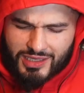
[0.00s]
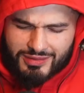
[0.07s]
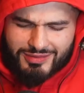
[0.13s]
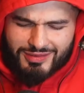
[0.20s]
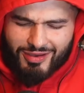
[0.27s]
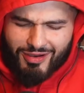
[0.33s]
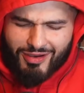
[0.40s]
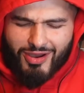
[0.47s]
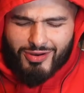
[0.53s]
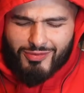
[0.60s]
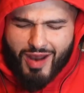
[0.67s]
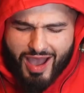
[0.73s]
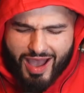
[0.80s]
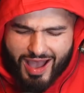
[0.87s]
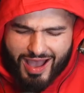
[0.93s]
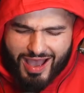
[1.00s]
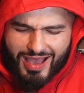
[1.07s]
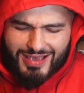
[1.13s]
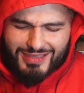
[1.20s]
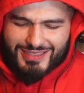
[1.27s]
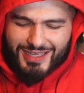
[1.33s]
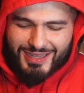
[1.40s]
your
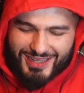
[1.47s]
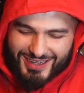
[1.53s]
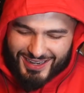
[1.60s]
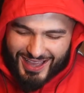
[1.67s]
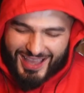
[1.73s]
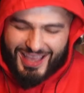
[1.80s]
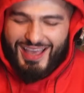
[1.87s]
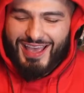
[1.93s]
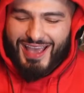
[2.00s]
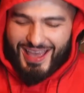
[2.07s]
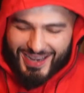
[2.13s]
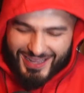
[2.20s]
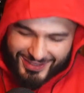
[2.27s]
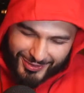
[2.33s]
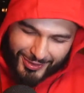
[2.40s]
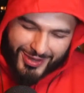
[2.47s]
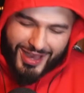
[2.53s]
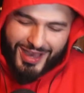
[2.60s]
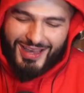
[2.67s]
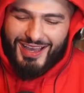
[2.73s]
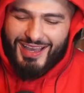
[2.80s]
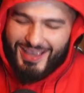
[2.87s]
eyes. And then you're
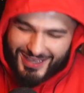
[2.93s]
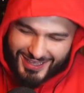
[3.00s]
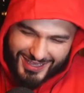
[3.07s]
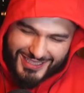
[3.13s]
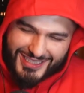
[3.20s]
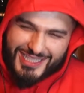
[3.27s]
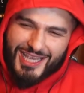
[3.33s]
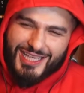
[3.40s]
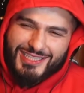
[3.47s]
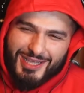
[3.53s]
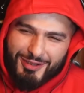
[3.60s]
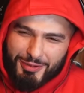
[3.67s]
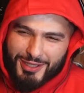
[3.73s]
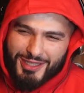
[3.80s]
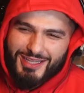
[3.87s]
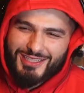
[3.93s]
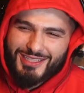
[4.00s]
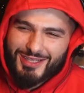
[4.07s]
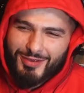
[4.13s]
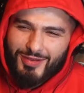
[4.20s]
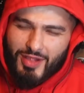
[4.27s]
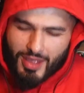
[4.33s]
going to say what you need
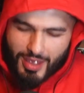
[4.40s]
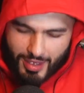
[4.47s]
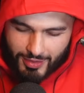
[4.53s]
to do.